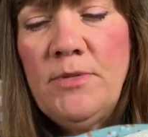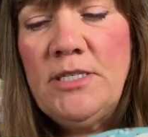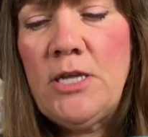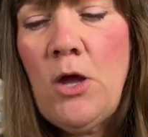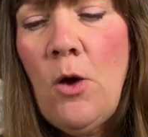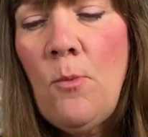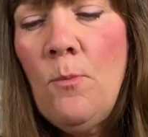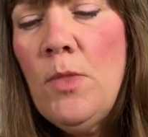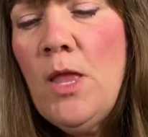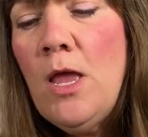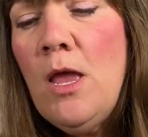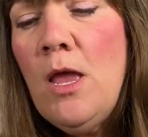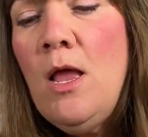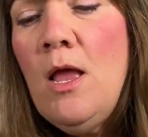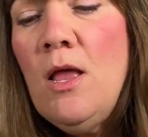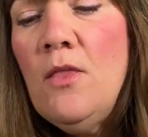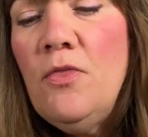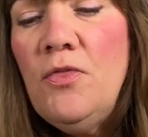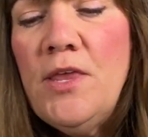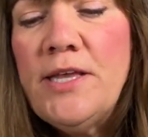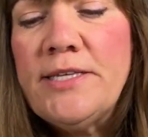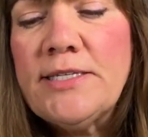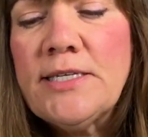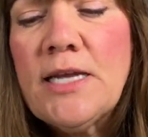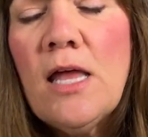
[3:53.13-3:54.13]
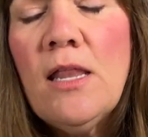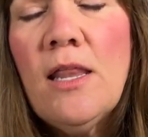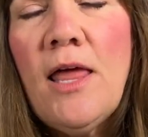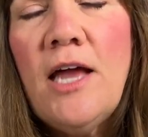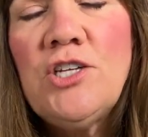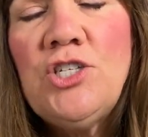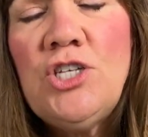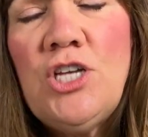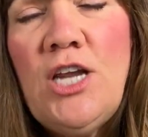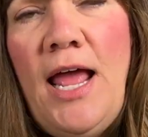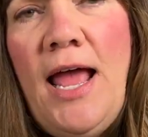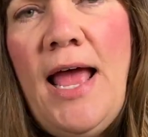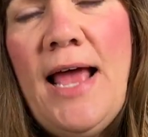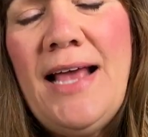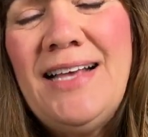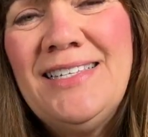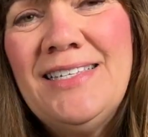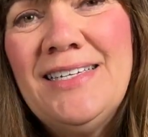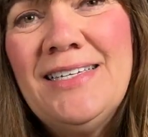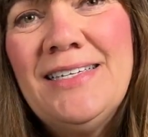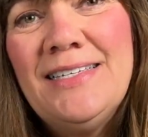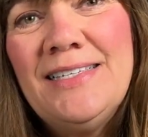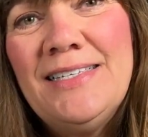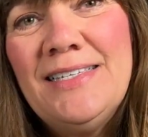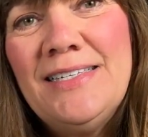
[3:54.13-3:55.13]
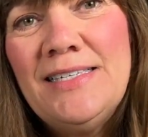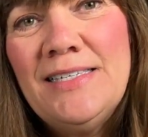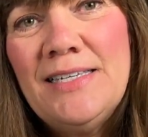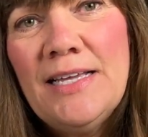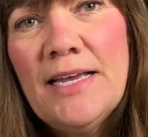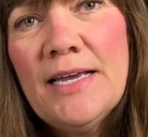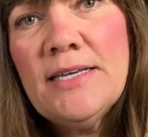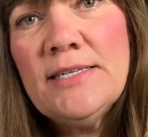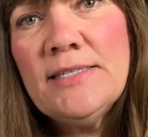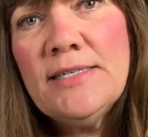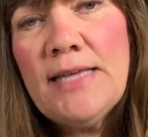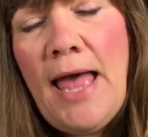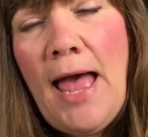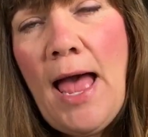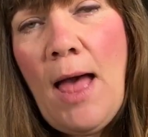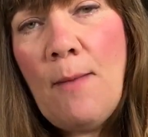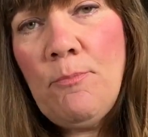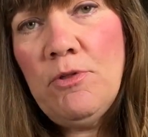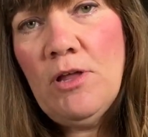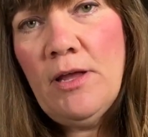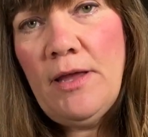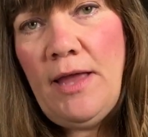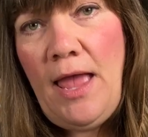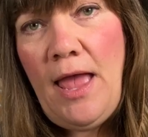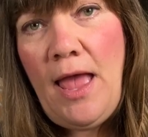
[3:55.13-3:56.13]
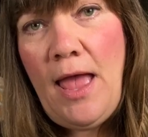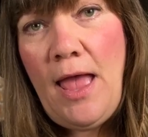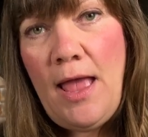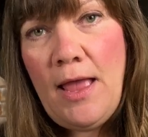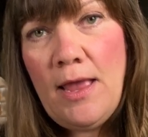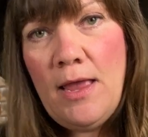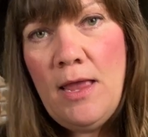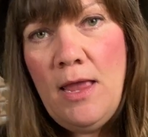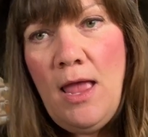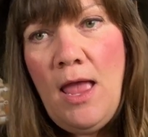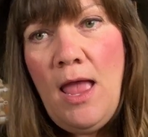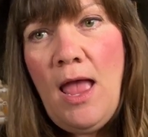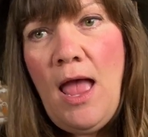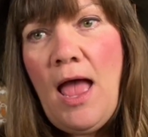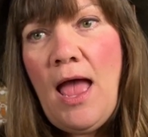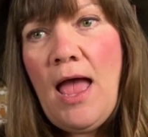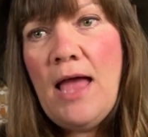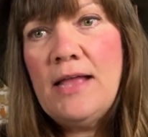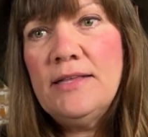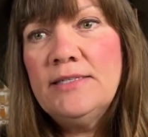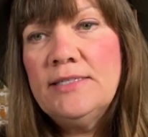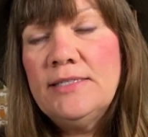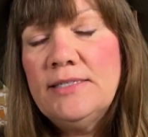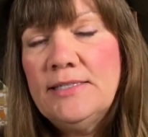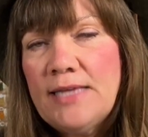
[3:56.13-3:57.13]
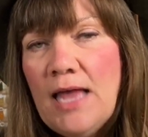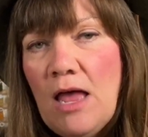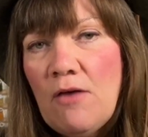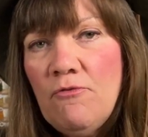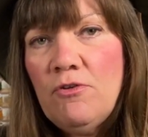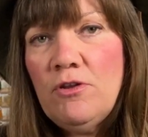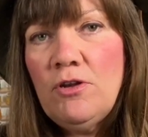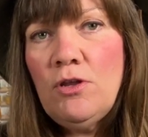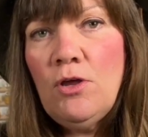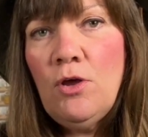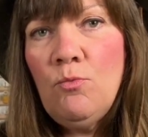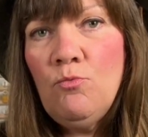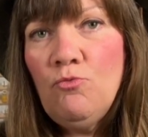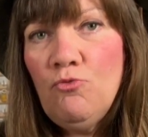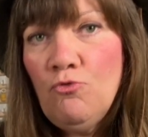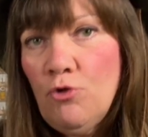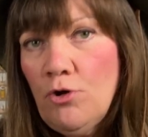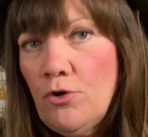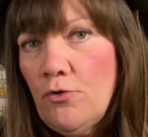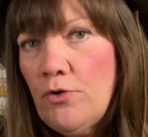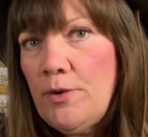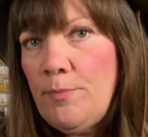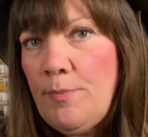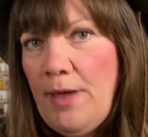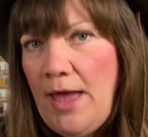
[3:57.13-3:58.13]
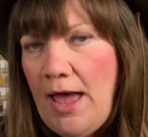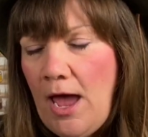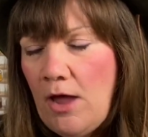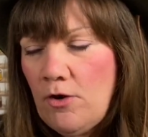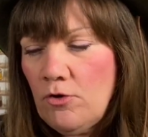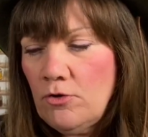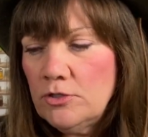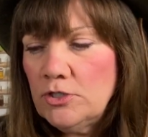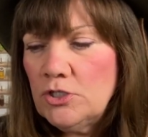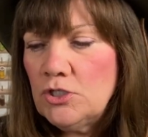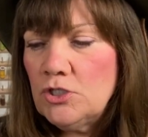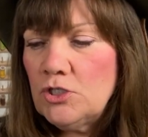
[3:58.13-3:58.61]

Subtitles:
So this collection has 6 applique and 7 embroidery patterns.